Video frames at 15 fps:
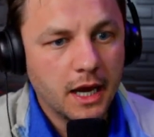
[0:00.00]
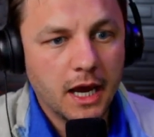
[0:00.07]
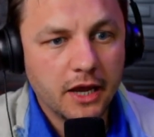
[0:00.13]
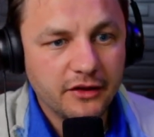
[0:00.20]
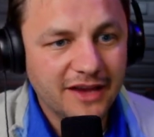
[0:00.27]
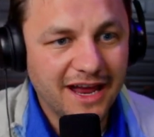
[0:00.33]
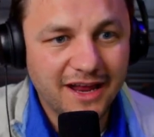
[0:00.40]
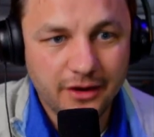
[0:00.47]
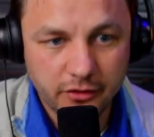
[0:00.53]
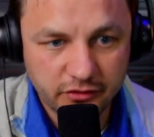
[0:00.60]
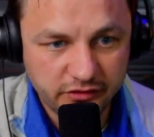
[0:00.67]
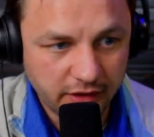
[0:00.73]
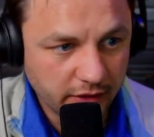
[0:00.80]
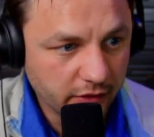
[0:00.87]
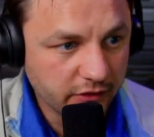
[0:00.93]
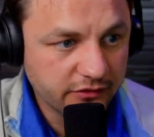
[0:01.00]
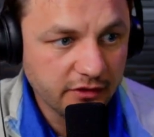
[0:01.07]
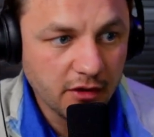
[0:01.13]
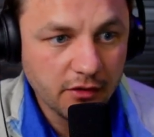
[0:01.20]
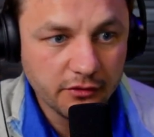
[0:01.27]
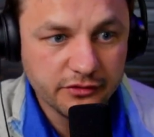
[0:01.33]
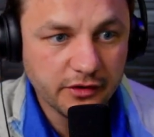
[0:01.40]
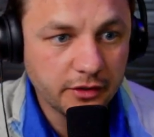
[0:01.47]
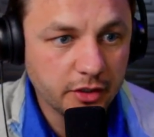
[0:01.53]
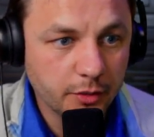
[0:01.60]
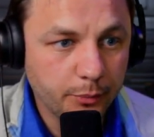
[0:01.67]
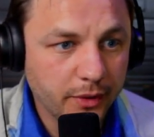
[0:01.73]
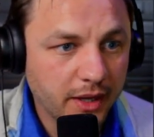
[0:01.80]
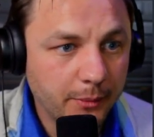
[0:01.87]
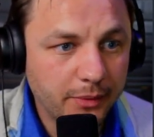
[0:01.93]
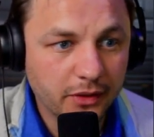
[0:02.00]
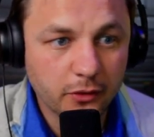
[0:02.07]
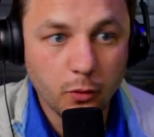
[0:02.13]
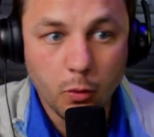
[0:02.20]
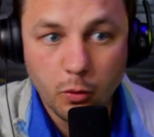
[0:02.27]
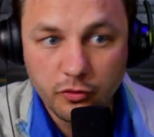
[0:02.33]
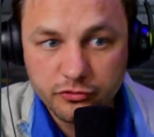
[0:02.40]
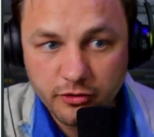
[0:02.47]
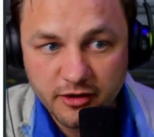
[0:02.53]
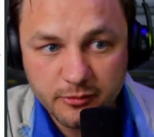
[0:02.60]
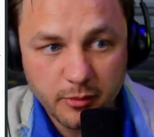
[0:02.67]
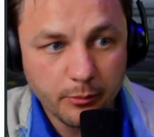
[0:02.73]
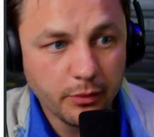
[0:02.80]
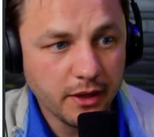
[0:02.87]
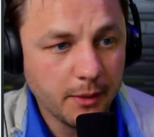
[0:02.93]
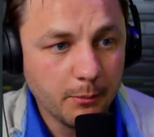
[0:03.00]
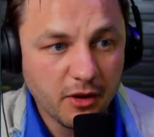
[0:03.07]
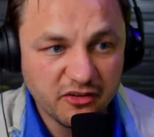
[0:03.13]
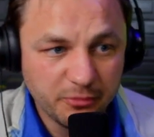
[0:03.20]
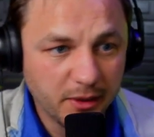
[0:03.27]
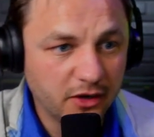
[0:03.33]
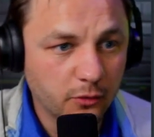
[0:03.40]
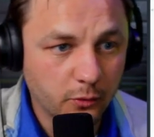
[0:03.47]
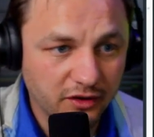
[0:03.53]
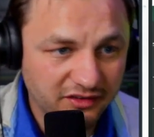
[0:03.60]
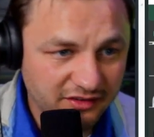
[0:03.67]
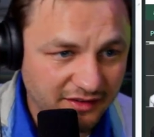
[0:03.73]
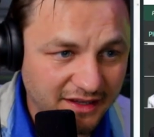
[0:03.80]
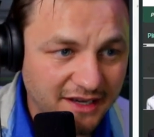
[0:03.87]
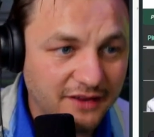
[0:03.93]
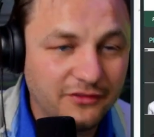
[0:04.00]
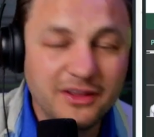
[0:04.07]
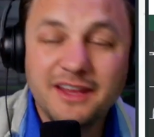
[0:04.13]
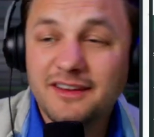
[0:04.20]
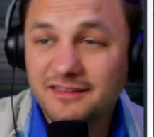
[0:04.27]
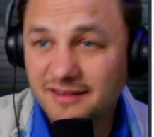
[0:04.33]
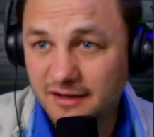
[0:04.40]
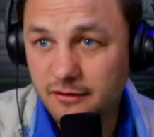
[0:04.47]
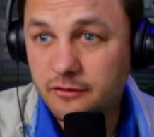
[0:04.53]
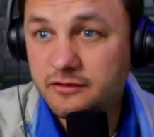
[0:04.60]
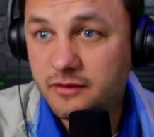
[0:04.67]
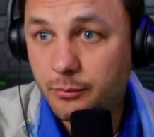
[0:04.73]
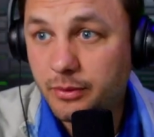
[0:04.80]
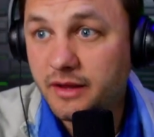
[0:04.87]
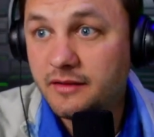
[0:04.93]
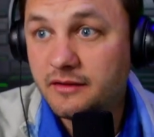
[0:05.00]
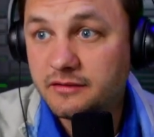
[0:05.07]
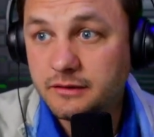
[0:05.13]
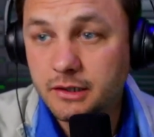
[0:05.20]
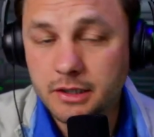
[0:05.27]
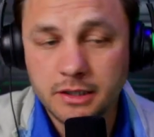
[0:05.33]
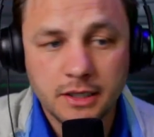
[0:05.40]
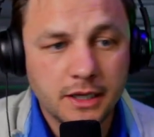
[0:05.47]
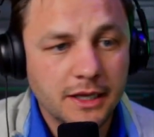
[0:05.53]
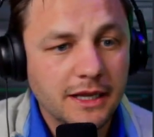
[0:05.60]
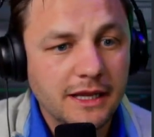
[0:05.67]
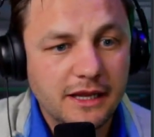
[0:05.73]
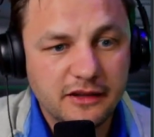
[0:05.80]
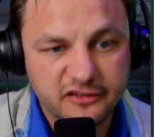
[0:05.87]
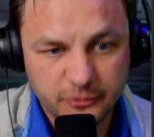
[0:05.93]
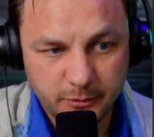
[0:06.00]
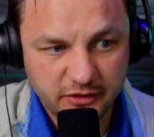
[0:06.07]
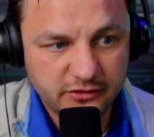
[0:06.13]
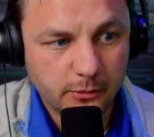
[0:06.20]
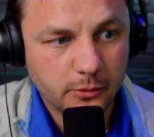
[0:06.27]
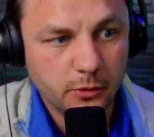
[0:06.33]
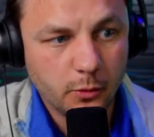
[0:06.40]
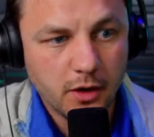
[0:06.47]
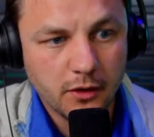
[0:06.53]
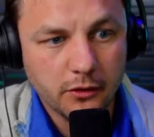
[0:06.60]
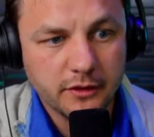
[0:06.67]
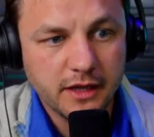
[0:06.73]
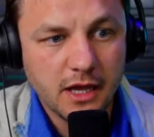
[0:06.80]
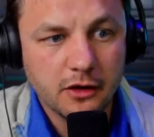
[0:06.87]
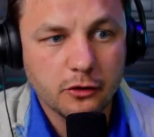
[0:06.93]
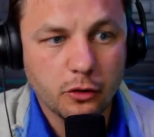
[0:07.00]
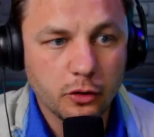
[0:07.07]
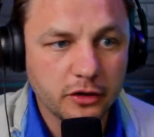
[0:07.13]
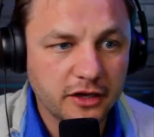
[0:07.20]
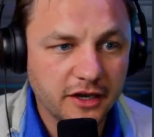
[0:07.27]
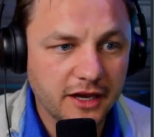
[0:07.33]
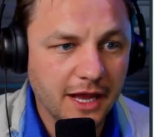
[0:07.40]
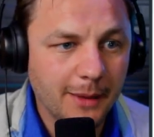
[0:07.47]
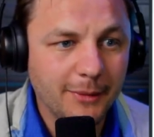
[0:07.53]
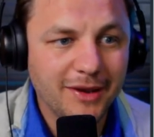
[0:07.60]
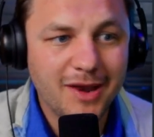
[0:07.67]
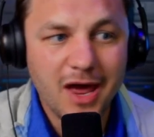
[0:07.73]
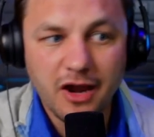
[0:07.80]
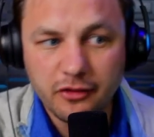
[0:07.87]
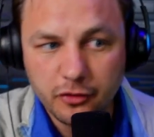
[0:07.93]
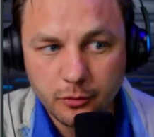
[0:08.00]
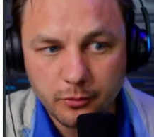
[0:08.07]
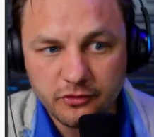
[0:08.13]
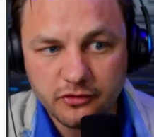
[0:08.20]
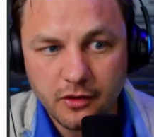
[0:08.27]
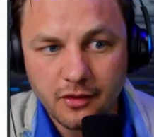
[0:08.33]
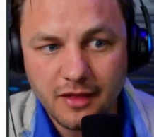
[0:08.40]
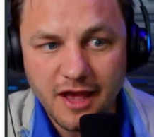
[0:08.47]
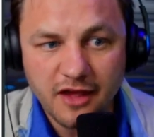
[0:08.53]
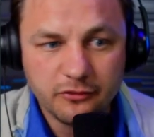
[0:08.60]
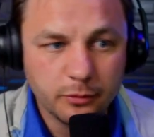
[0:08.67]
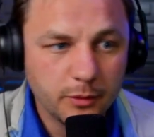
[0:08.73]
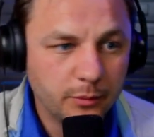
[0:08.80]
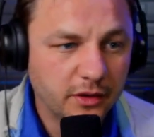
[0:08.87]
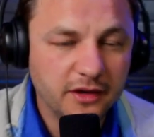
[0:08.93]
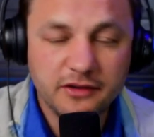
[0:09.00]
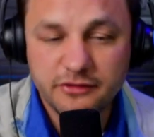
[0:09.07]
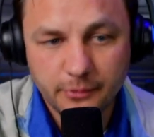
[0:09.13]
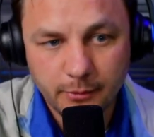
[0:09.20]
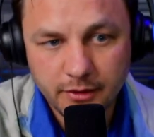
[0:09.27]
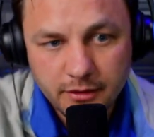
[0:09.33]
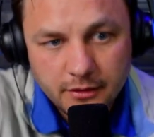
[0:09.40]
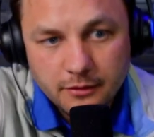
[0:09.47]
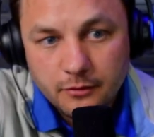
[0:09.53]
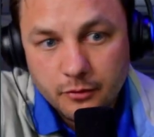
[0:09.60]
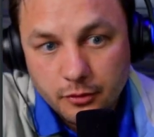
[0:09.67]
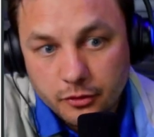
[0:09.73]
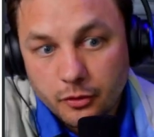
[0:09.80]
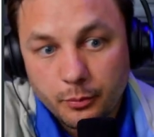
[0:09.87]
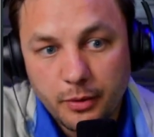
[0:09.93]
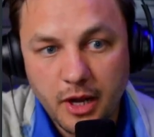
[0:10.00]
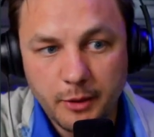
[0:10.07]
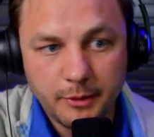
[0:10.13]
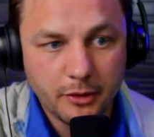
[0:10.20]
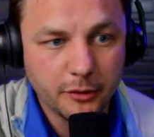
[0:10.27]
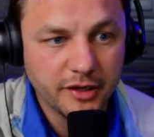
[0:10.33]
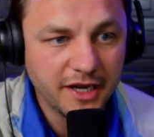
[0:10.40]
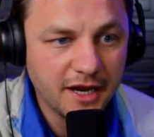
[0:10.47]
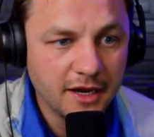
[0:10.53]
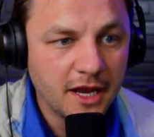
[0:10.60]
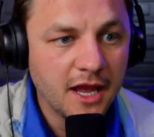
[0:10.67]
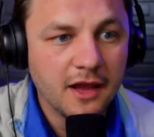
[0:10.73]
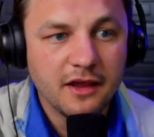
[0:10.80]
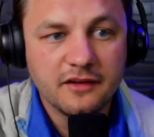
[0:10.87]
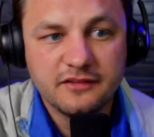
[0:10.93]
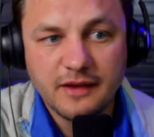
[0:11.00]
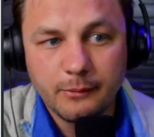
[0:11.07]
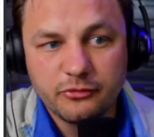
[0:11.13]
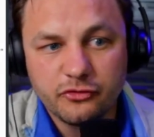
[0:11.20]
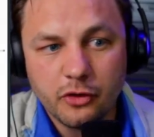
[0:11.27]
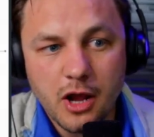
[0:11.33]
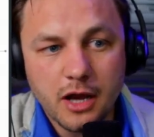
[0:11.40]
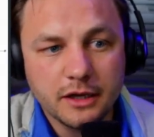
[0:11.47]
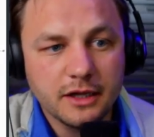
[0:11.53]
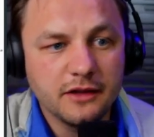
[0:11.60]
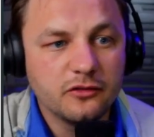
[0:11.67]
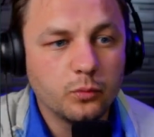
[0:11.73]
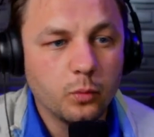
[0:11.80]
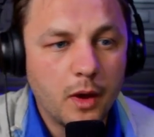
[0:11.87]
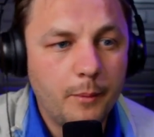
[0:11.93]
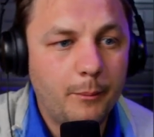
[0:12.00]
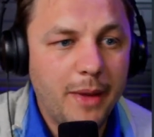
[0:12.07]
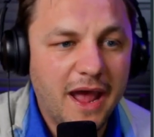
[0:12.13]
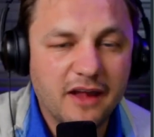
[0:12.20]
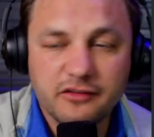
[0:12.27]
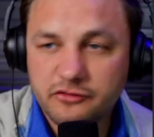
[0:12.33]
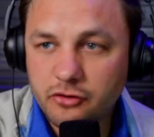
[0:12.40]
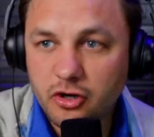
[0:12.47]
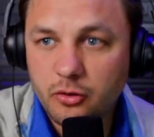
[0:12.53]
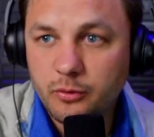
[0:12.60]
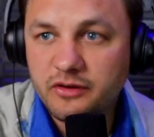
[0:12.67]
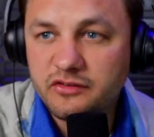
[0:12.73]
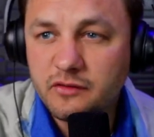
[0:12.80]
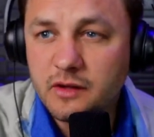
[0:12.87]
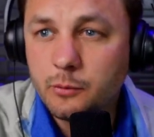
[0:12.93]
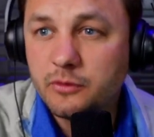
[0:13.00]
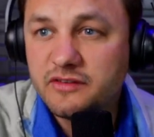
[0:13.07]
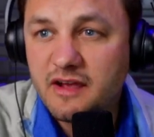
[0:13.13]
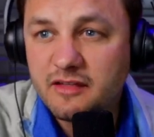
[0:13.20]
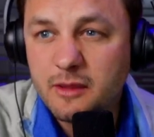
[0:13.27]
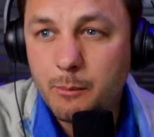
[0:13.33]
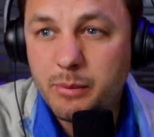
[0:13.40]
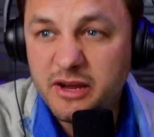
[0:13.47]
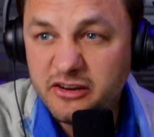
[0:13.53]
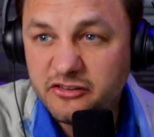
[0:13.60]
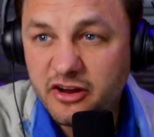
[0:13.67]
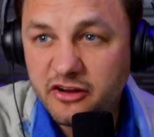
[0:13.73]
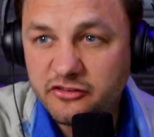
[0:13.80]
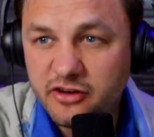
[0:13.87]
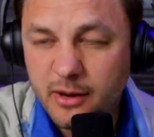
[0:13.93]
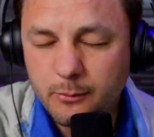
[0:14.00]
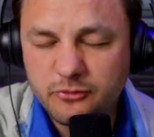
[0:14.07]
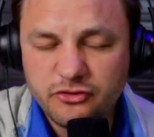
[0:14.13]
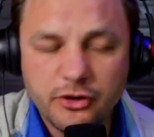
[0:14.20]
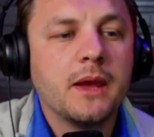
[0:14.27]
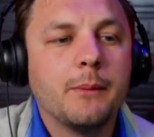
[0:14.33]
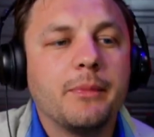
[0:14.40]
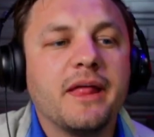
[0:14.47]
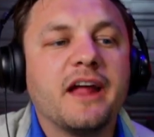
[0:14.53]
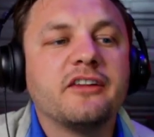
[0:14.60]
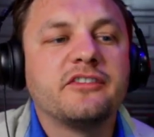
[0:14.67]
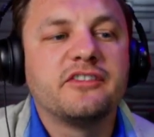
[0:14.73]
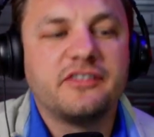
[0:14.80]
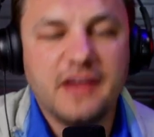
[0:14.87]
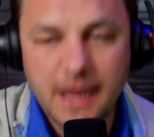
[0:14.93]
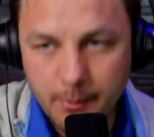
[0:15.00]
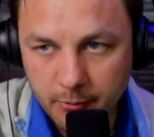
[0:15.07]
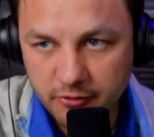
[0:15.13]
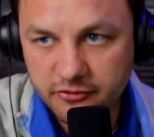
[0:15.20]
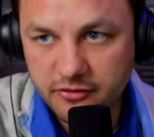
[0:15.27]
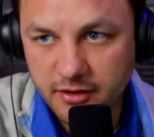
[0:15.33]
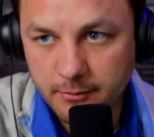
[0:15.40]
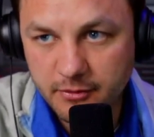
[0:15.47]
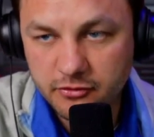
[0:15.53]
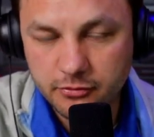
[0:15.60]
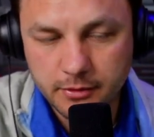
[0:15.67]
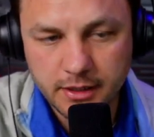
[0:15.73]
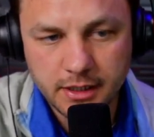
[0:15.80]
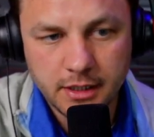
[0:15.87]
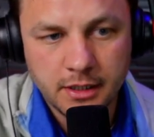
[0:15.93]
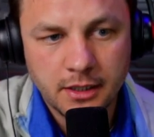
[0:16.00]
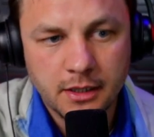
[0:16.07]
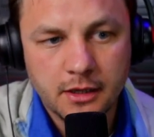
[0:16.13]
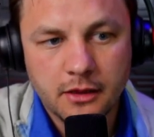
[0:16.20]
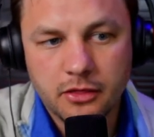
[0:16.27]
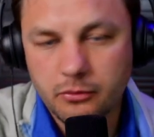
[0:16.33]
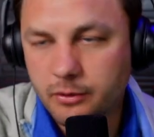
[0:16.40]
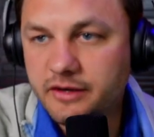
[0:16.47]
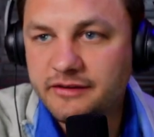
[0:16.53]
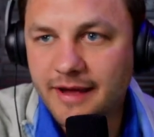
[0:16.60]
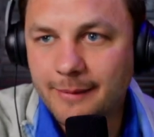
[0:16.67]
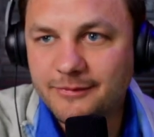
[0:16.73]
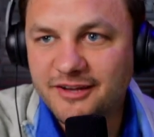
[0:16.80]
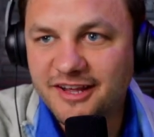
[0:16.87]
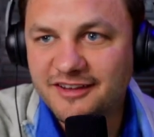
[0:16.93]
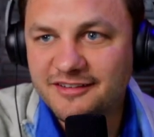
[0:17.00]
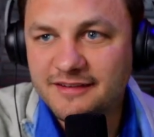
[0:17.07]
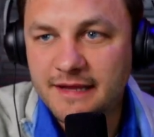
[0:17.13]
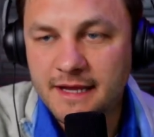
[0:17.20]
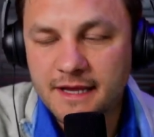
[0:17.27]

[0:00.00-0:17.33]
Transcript: You got Harris English there. That looks like a good play. Billy Horschel has been playing much better recently, and if he continues to play this good, he's going to be someone you want to look at. Kurt Kitayama, not a good result last week, but he's someone you'll probably be looking at. Seb Straka, his one bad start recently was at the PGA Championship. That's sandwiched in between 3 top 10s.